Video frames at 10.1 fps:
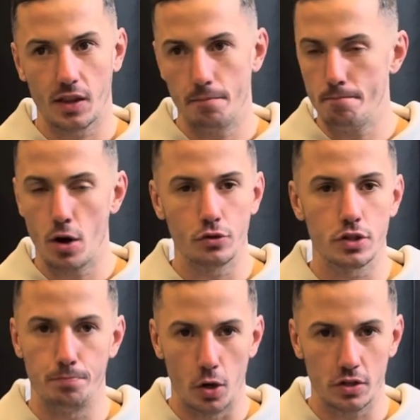
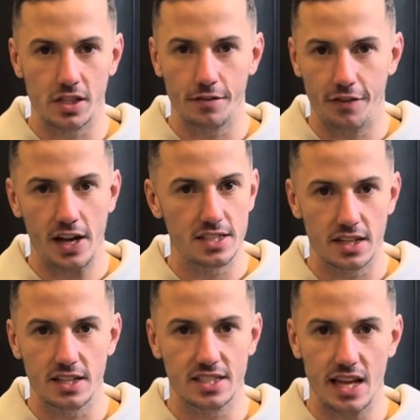most boxing fans
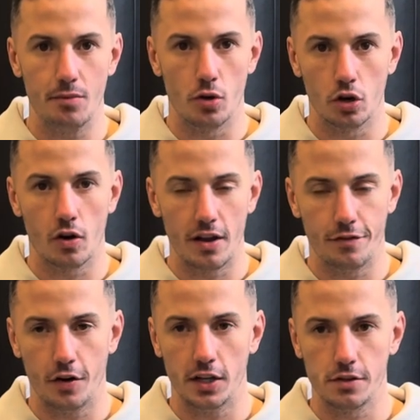understand what a great
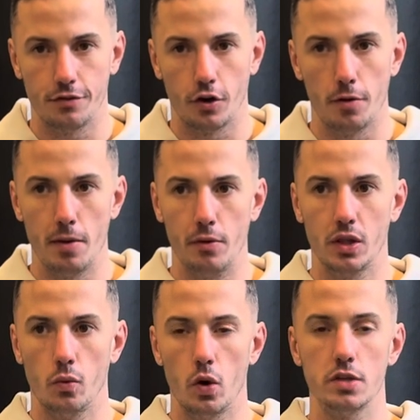fighter Floyd
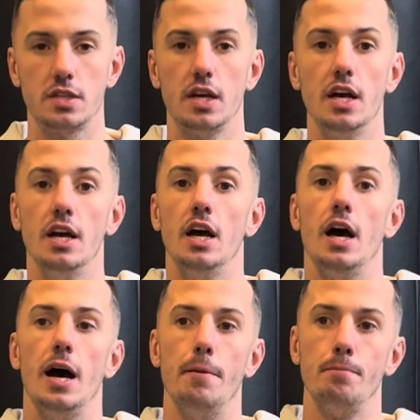Mayweather was.
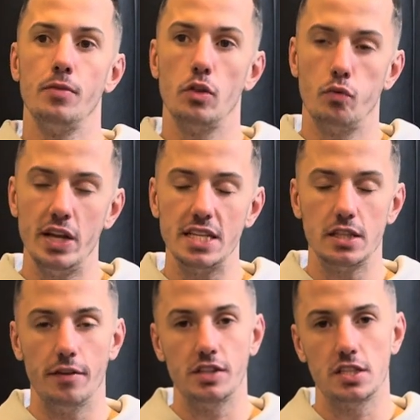The reason
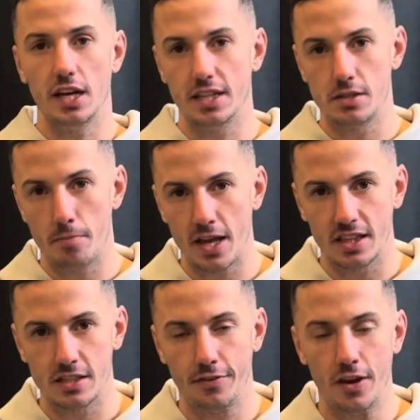I've decided to make
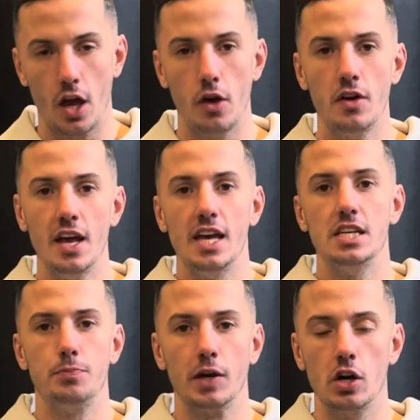this video
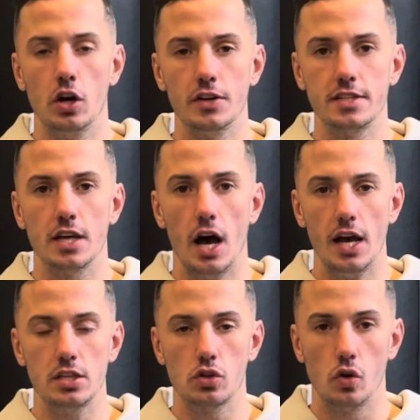is because
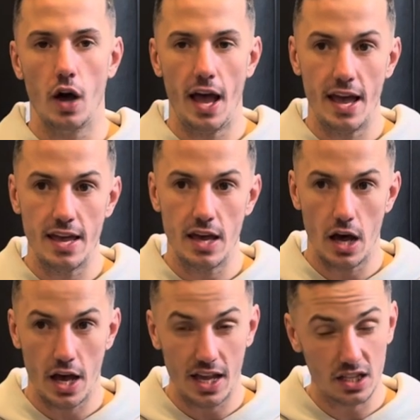I saw a
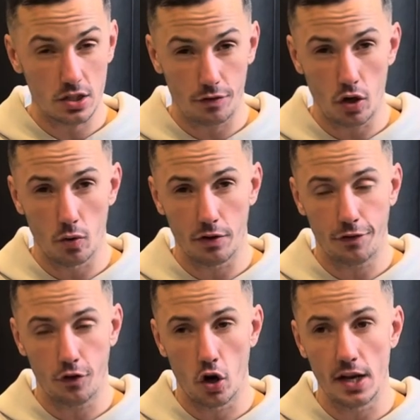interview with
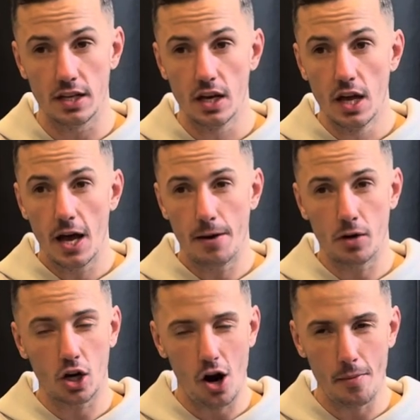Floyd. I
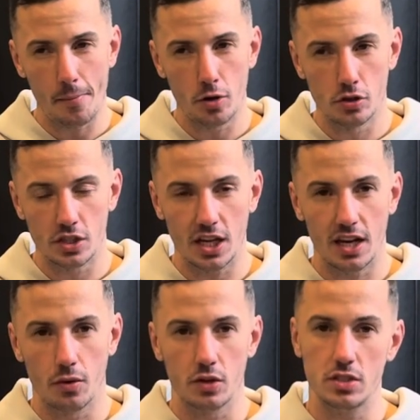can't remember whose channel
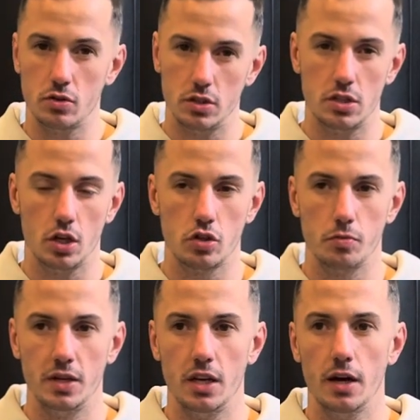it was on social
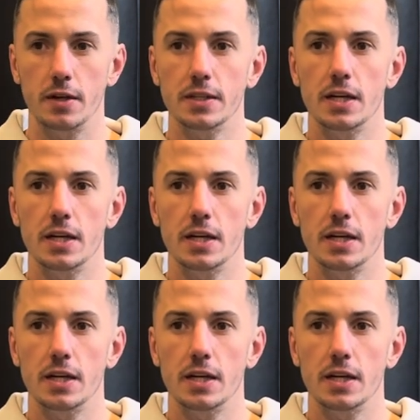media,